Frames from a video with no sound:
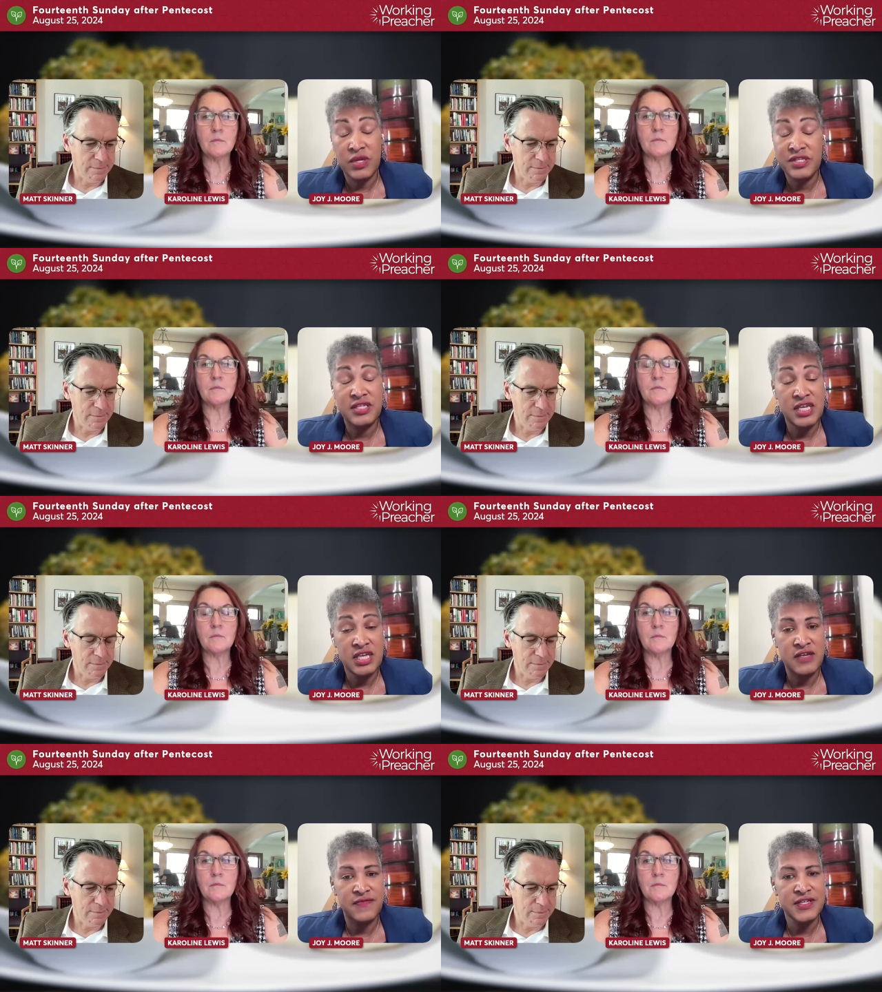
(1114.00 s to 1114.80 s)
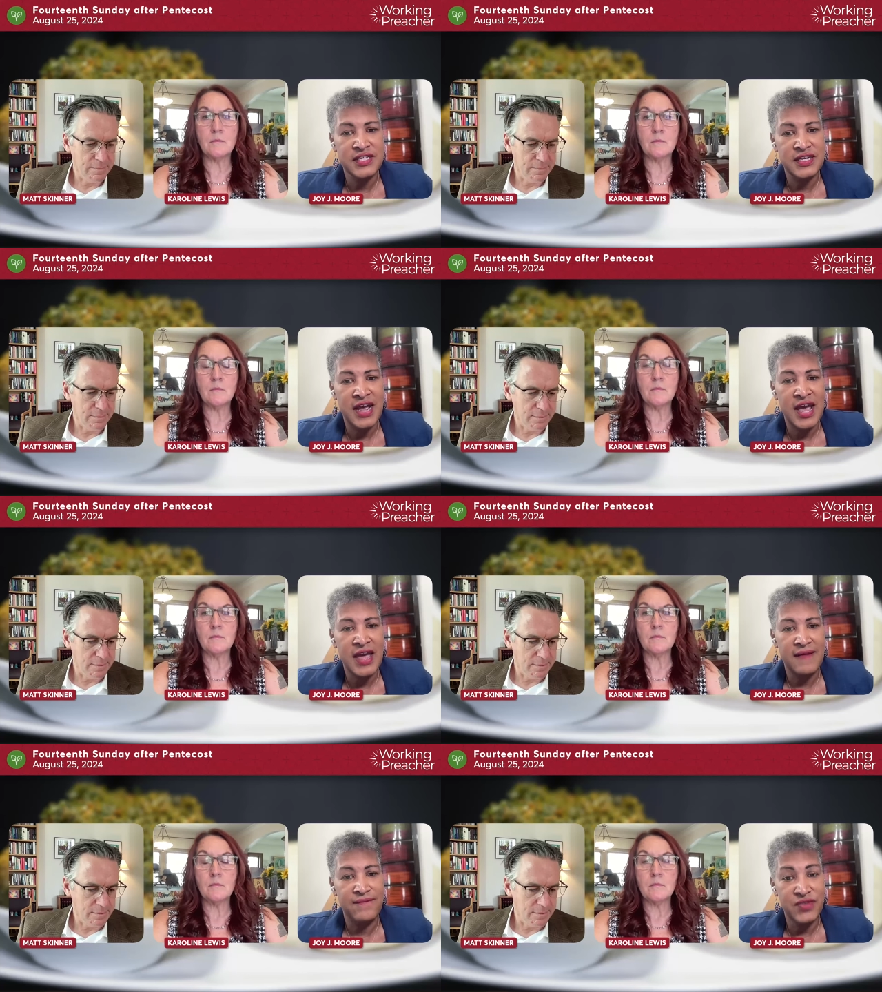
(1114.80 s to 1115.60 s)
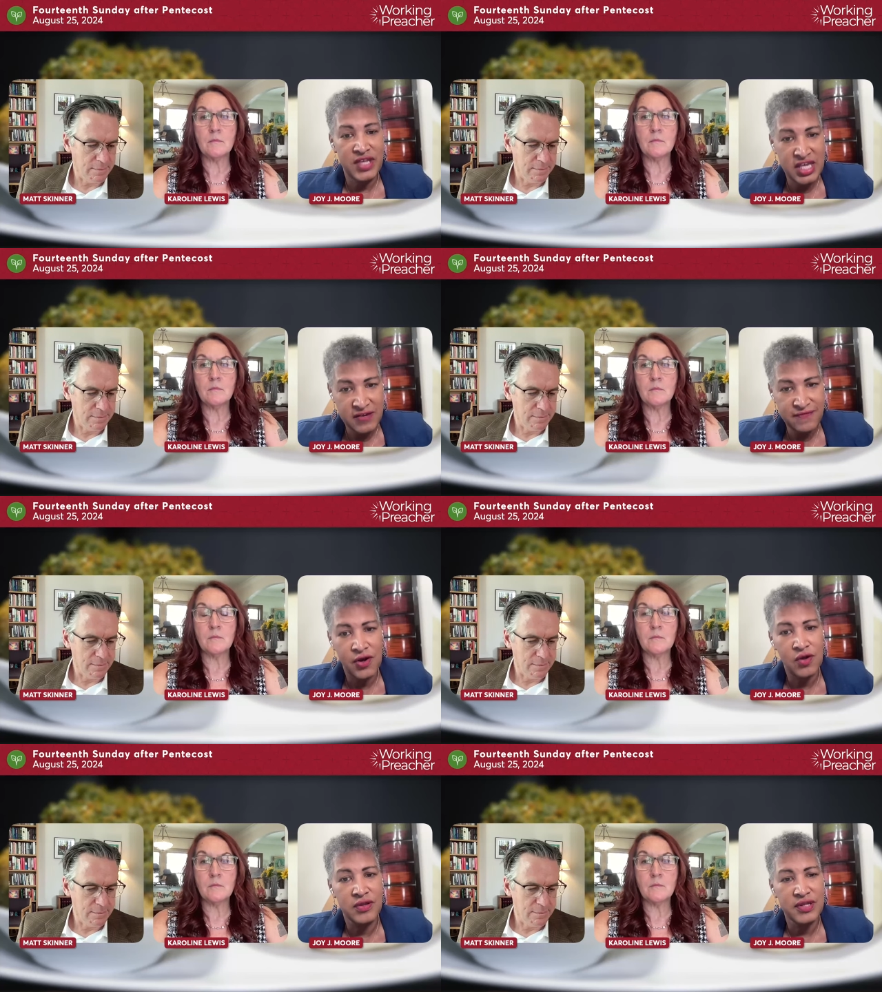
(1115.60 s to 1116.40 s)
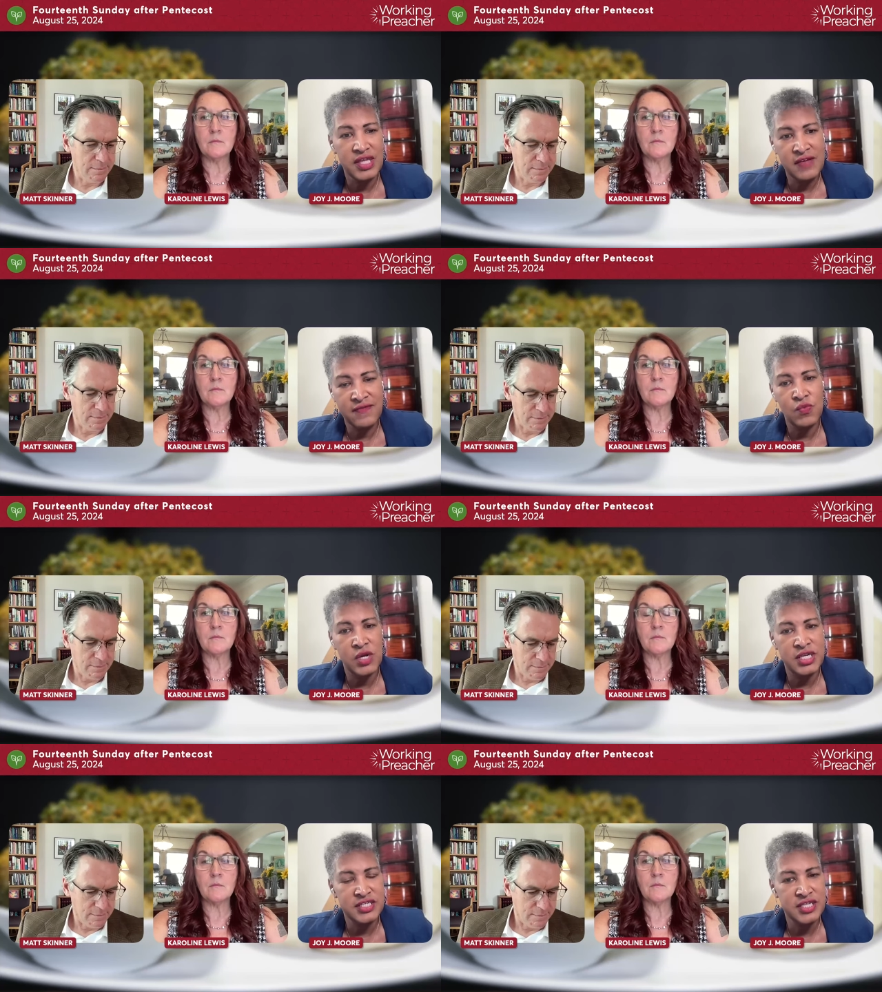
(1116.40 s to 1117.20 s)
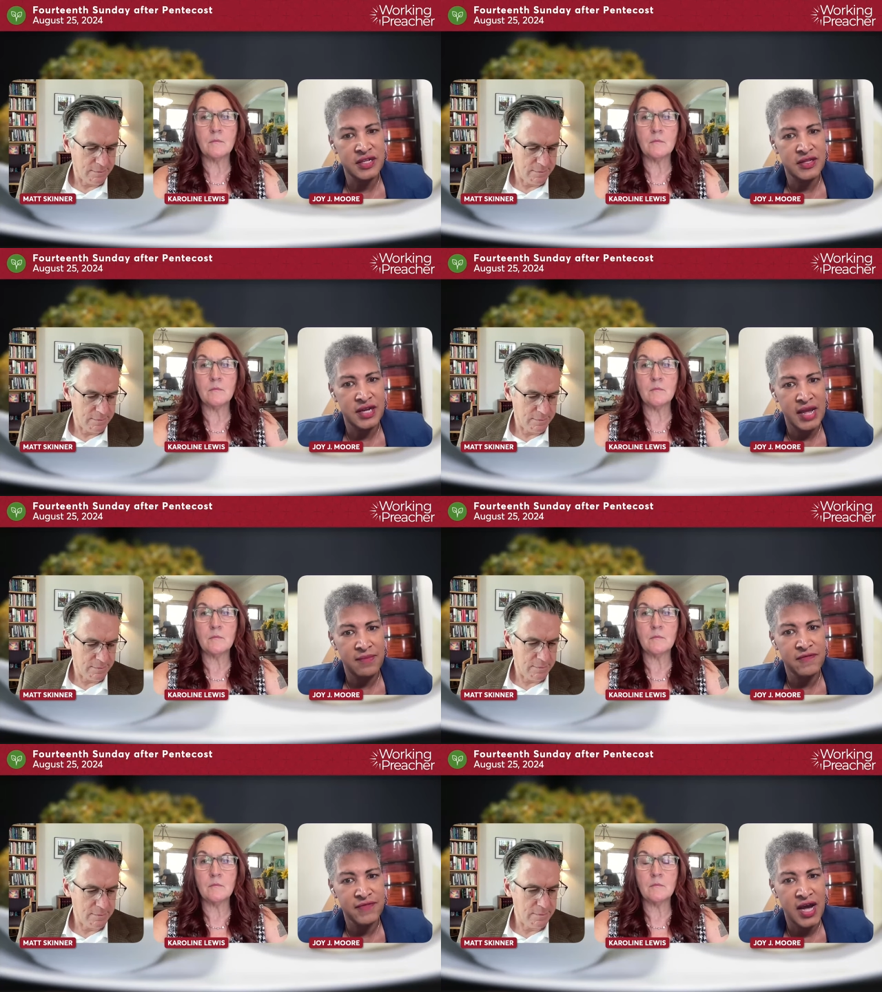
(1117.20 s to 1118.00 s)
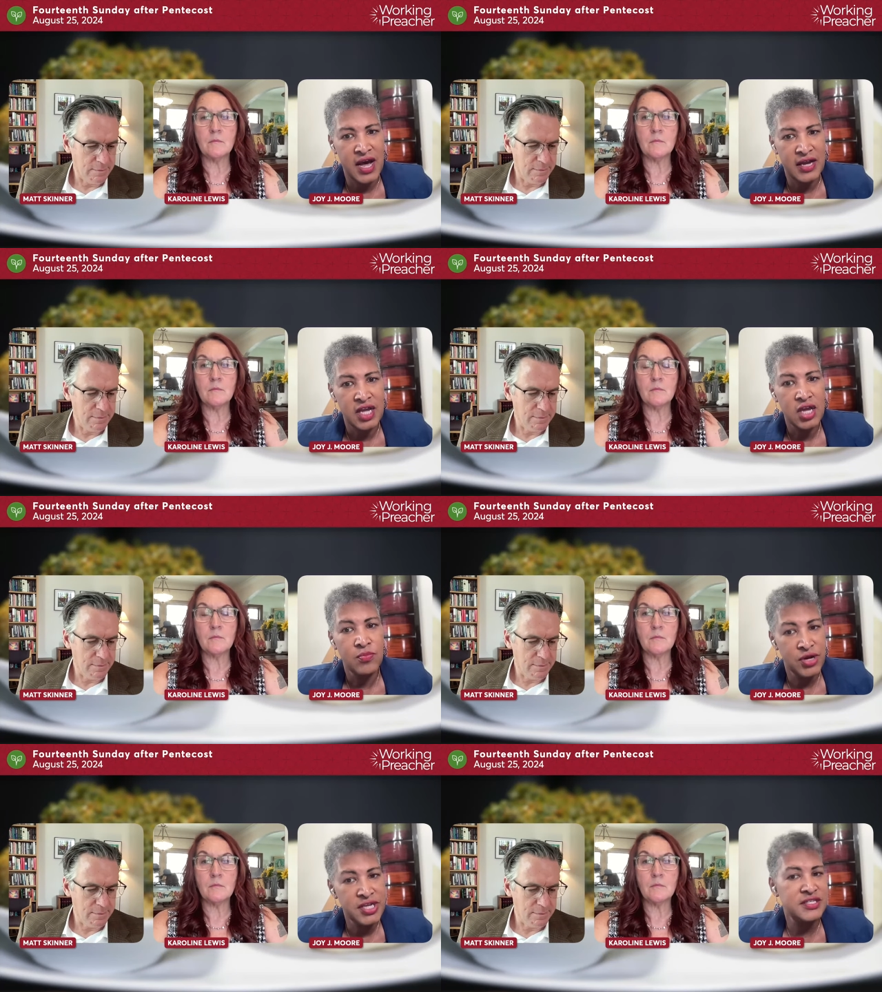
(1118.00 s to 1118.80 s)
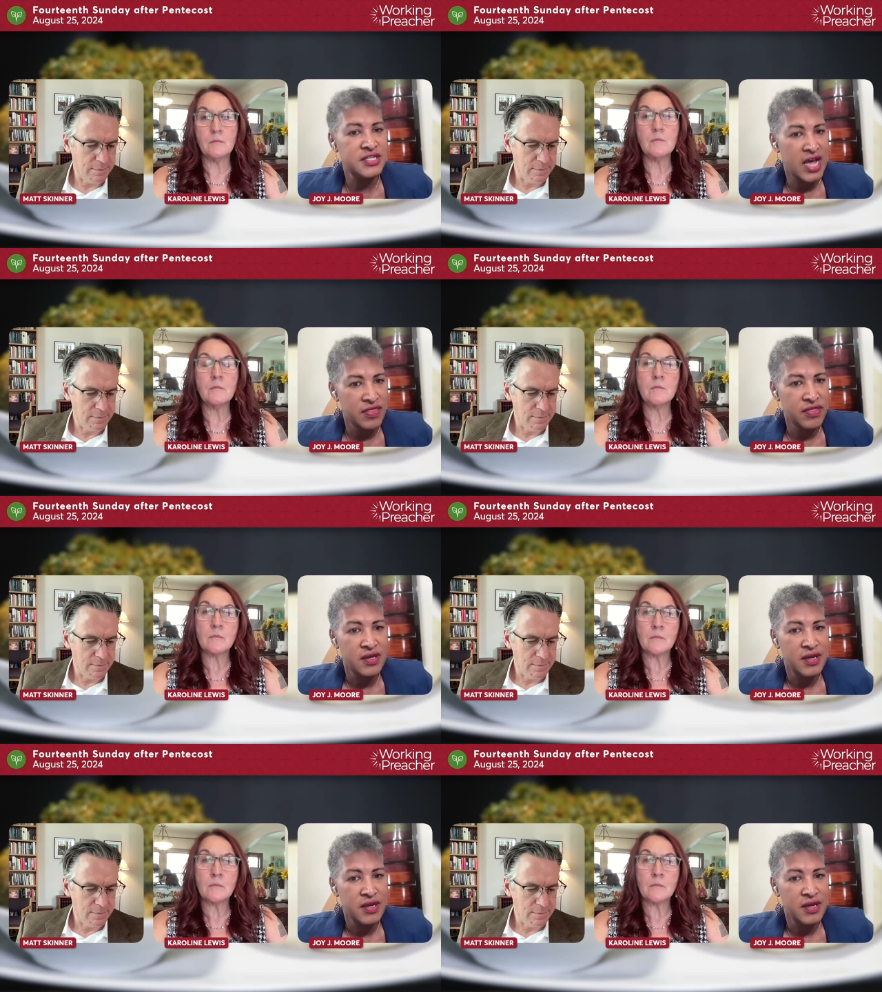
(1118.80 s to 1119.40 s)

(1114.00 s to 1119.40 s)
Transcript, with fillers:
Speaker 1: we see even today, evil, even when it's done in the name of God, brings death